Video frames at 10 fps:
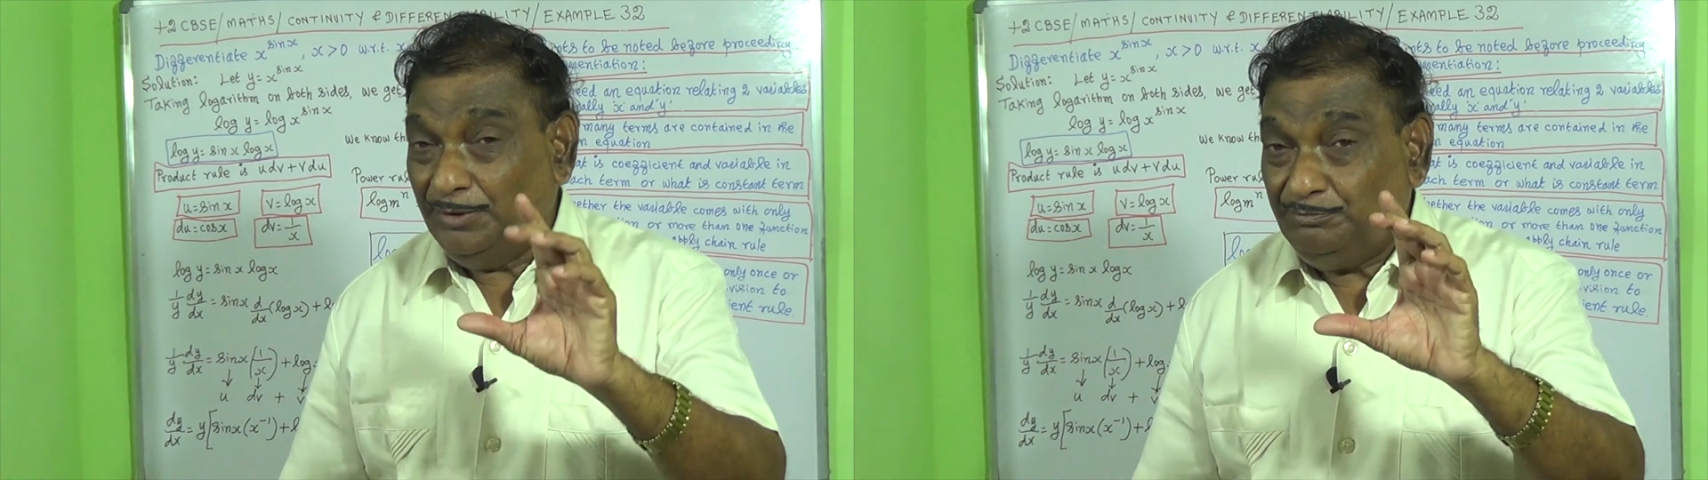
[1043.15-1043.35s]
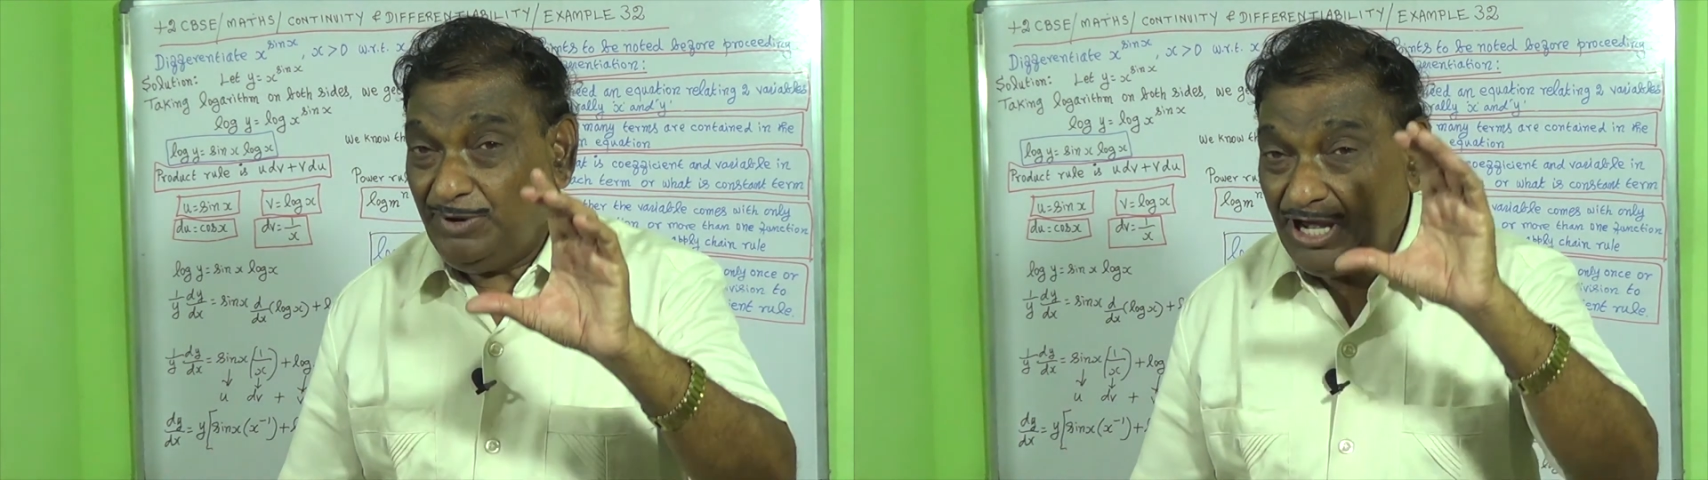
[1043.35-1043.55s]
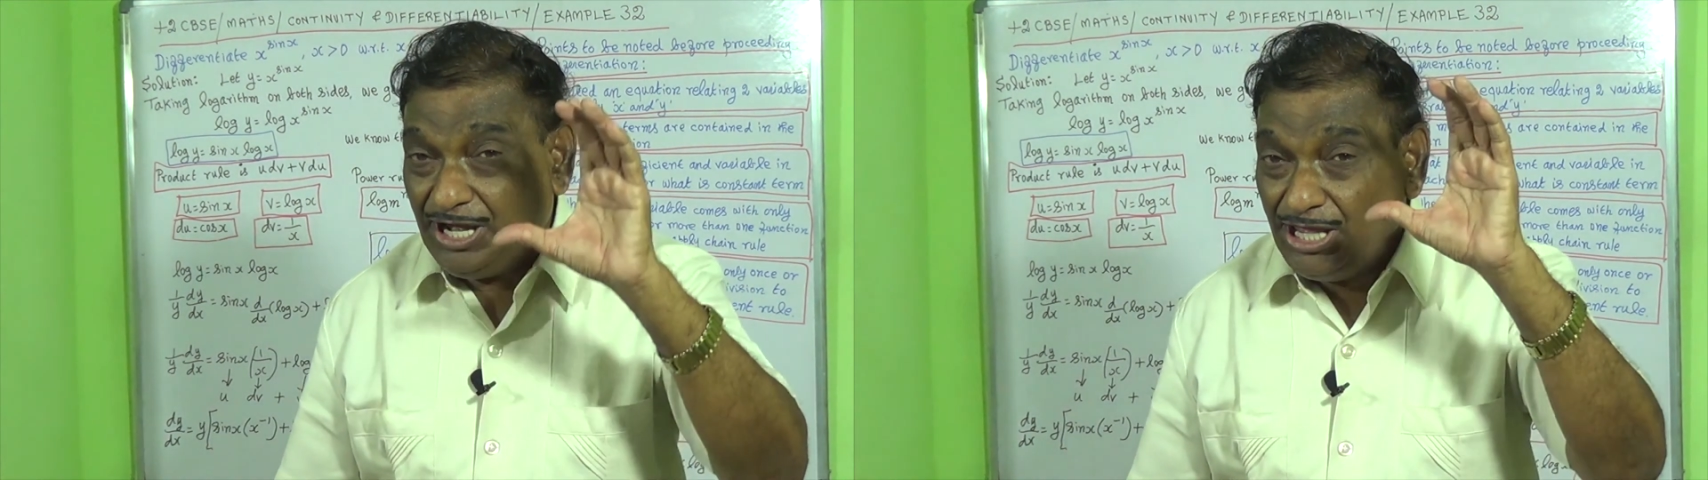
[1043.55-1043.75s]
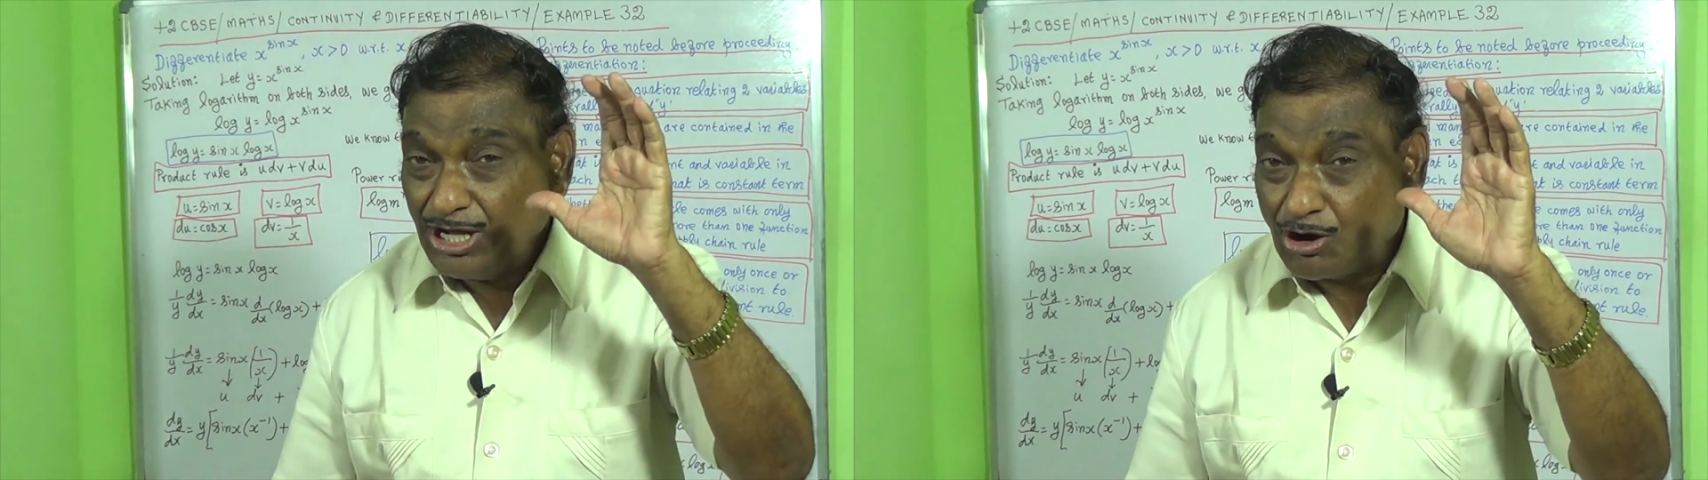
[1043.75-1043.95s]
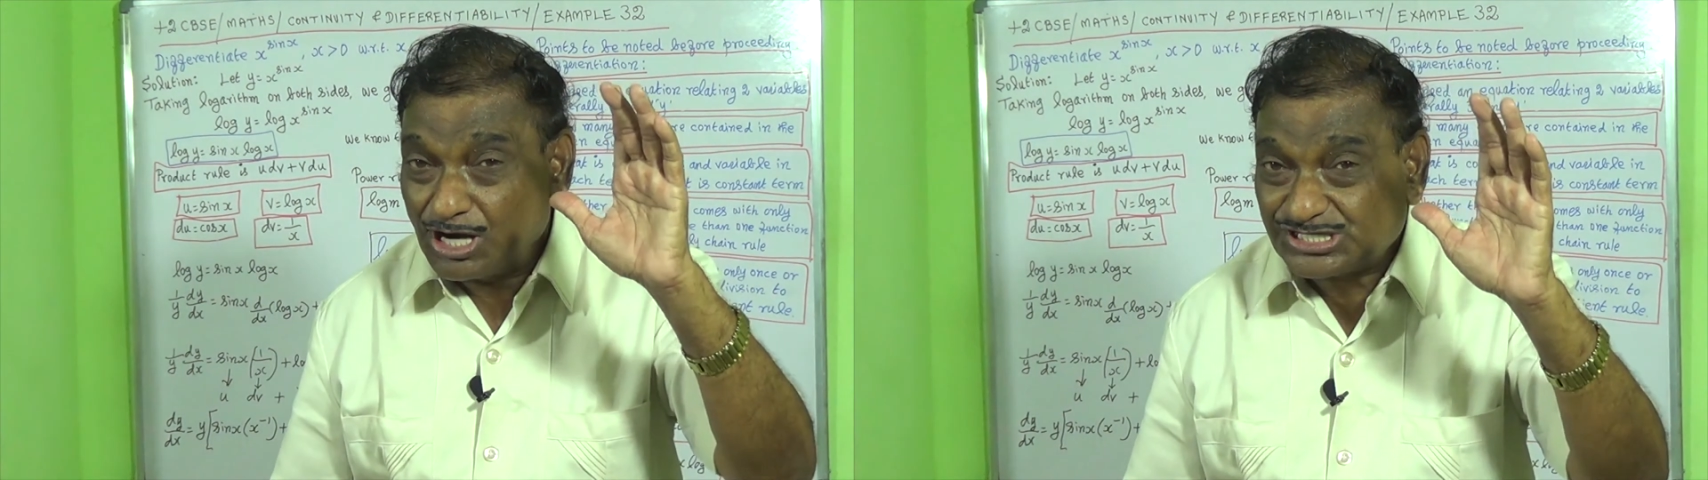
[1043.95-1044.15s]

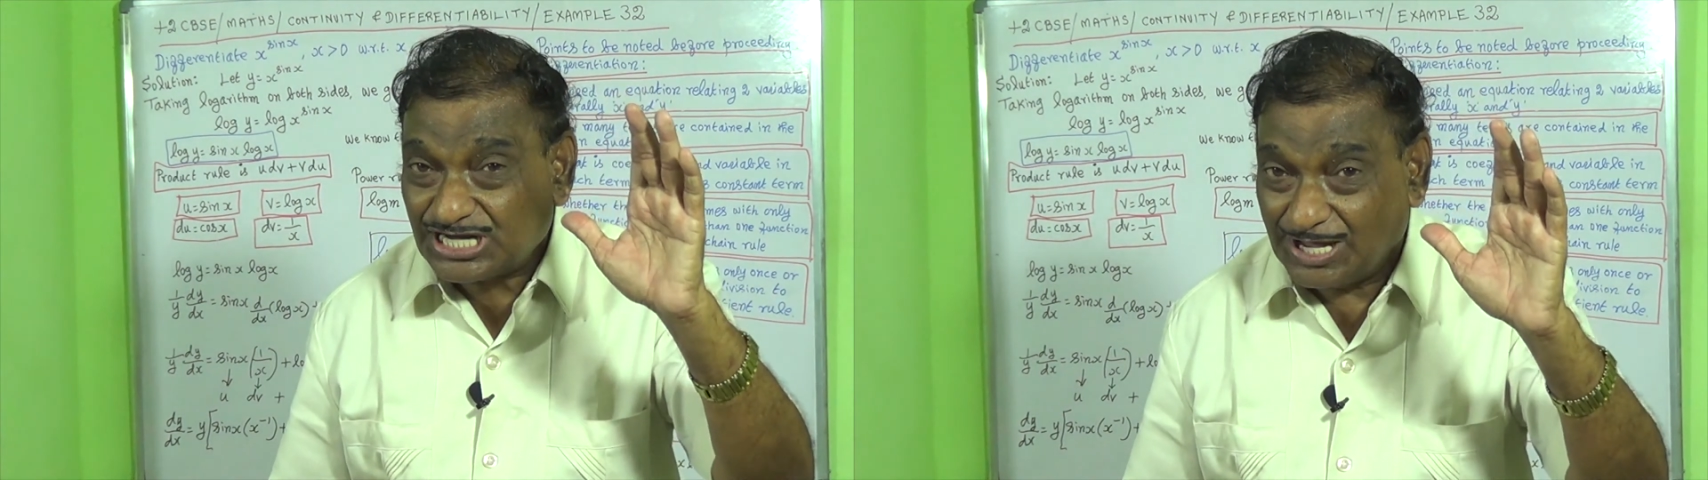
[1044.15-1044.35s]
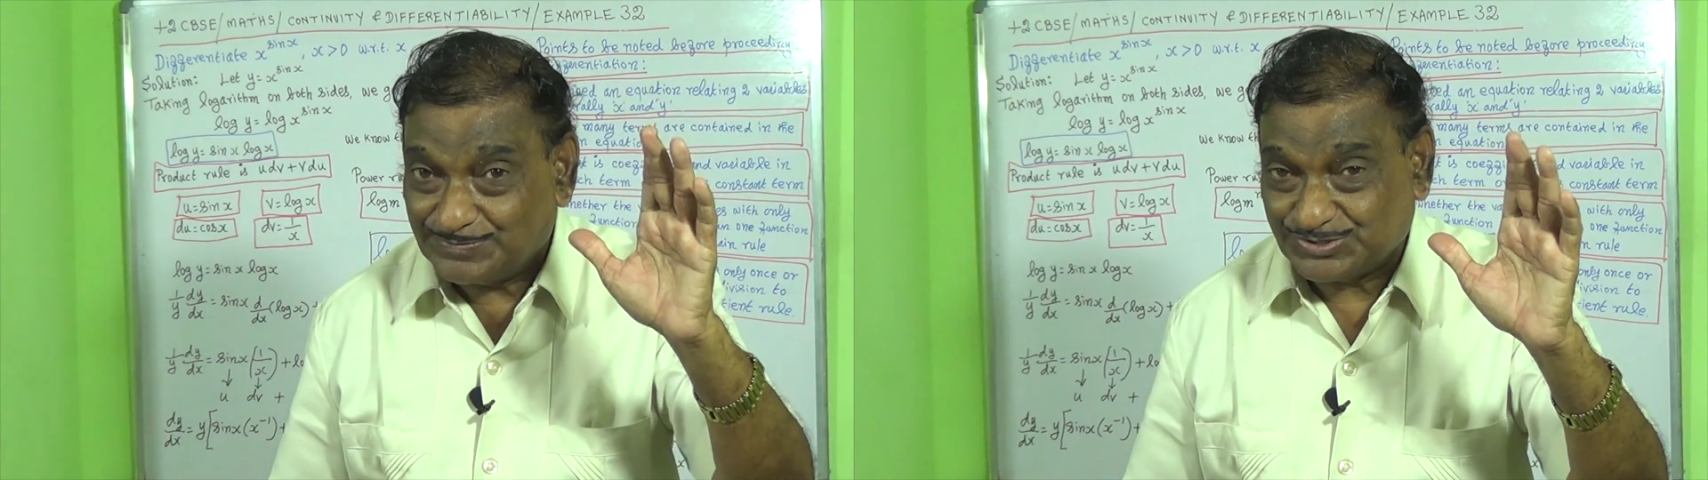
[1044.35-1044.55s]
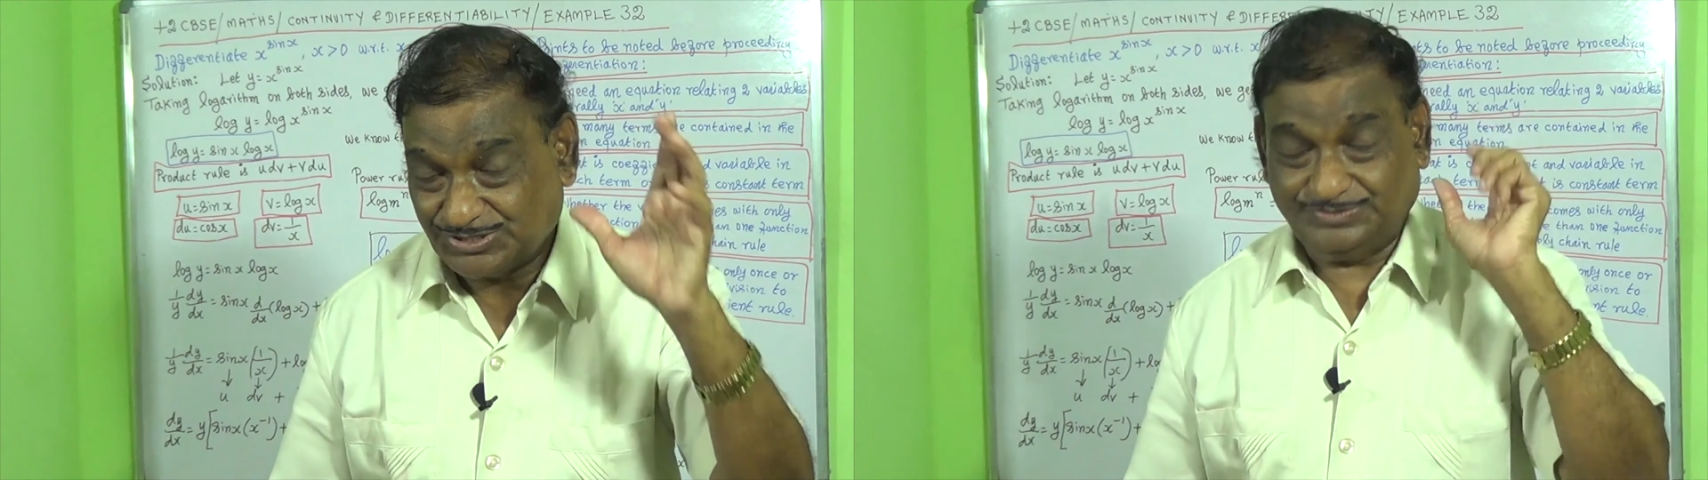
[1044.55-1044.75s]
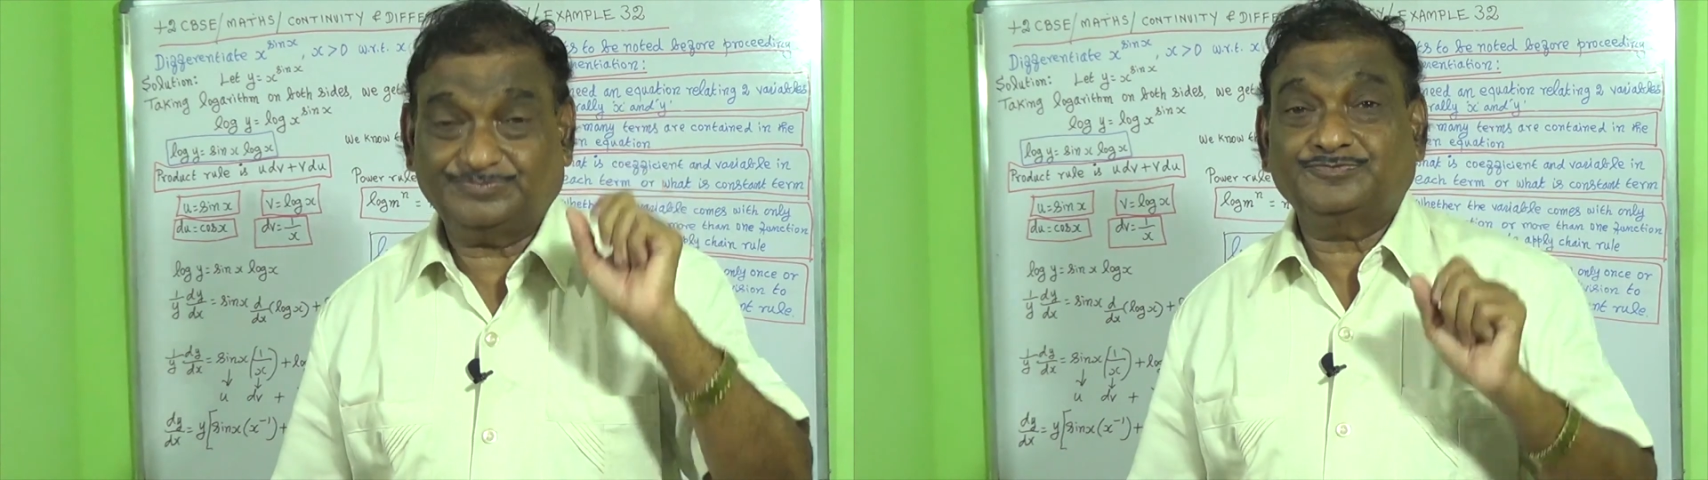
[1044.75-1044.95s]
many concepts.